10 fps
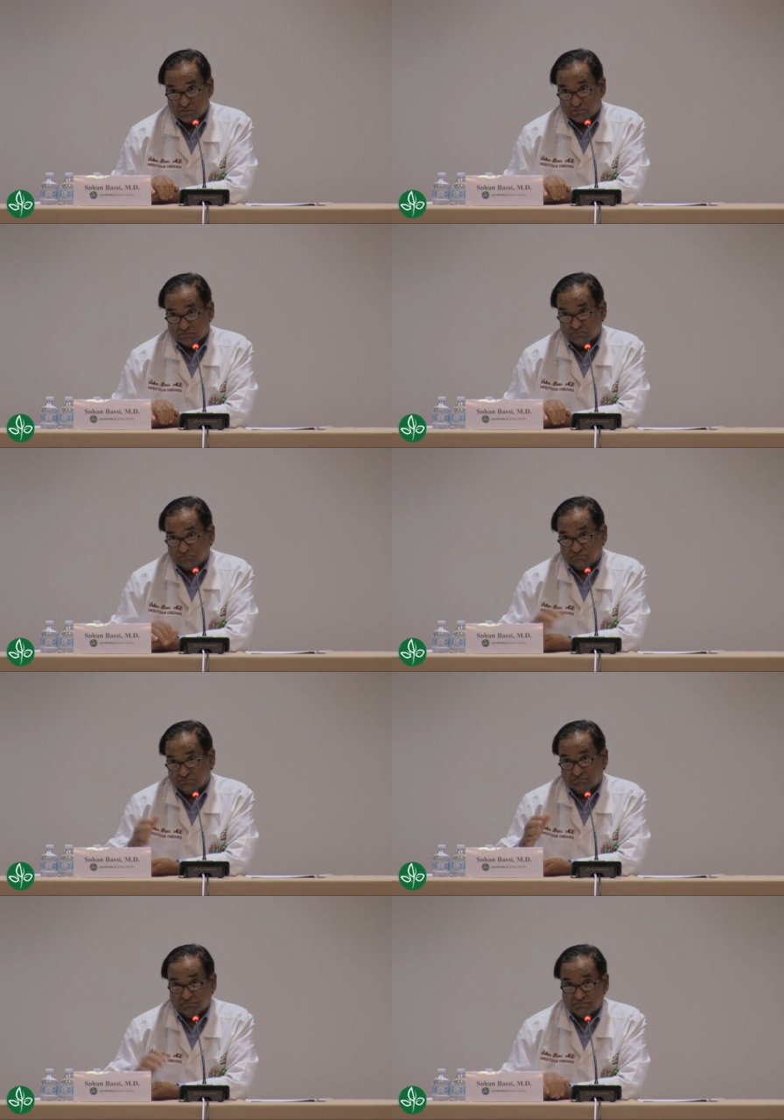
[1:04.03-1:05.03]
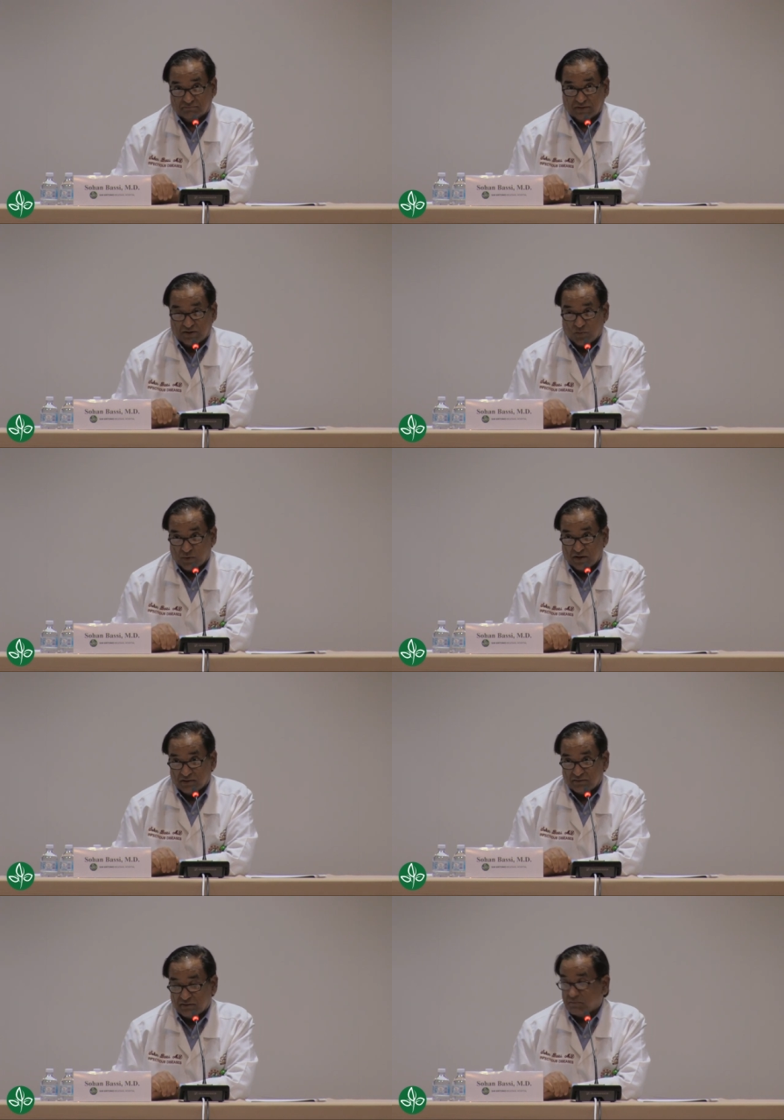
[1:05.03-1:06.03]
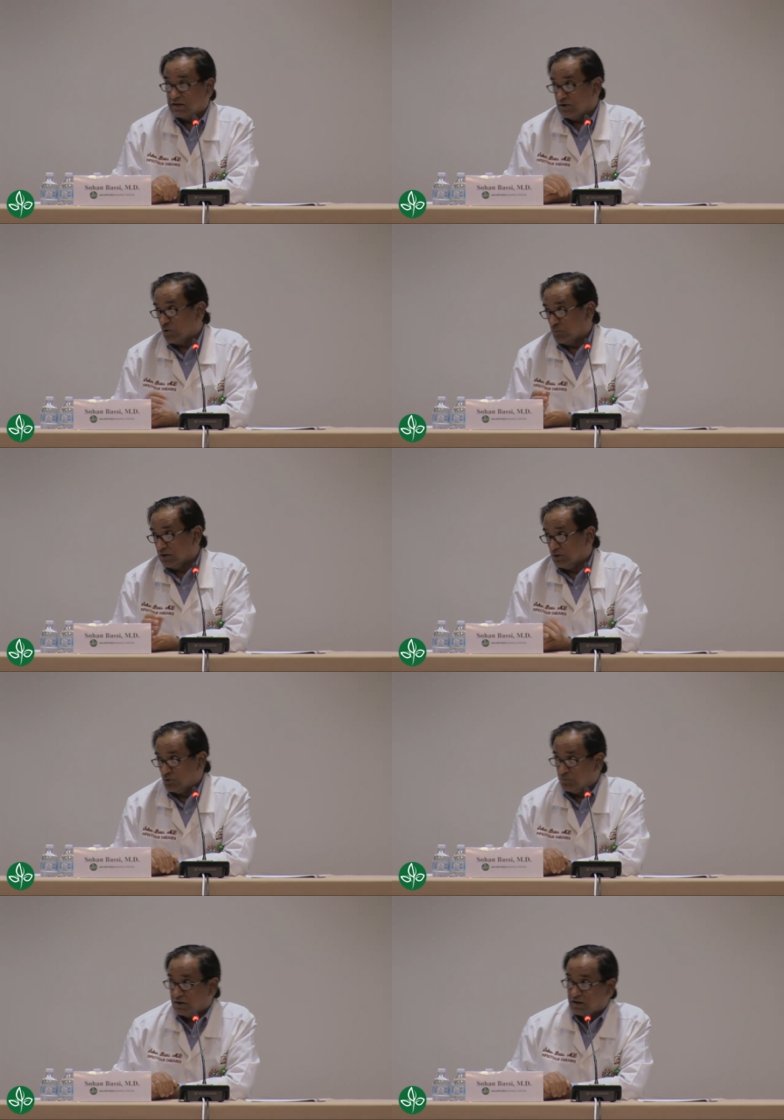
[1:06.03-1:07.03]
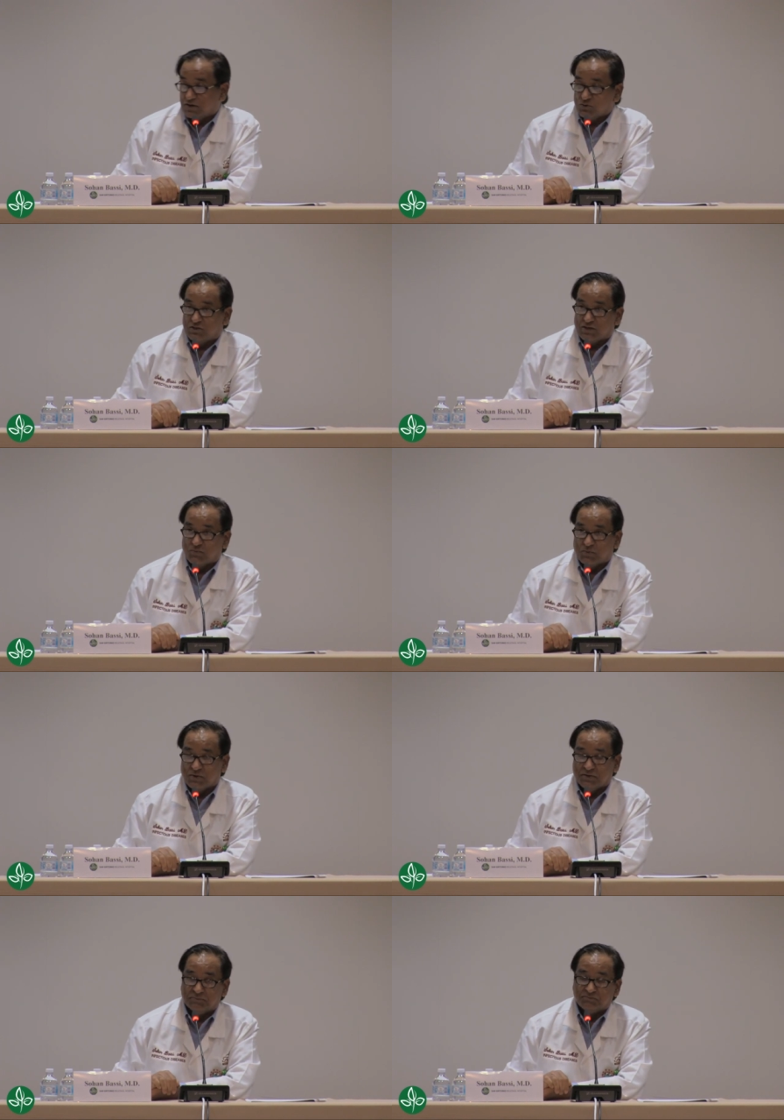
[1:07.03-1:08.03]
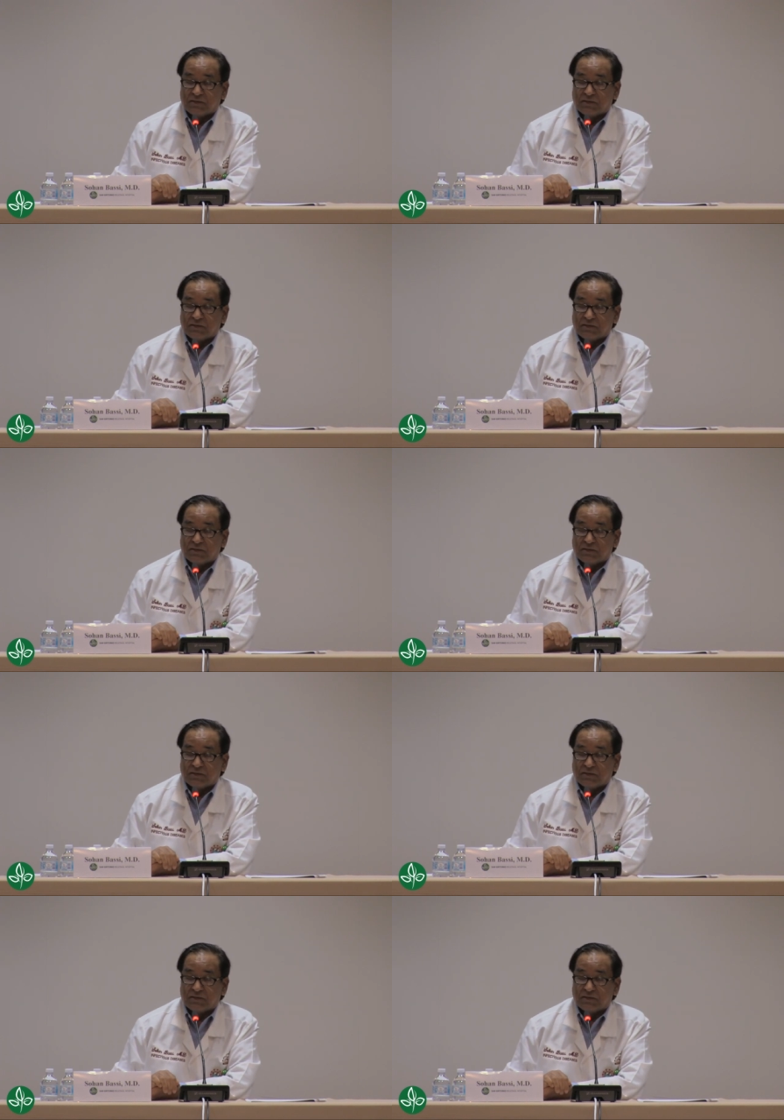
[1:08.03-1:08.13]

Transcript: to you know, win. I mean, I hope we do, but I don't think we will.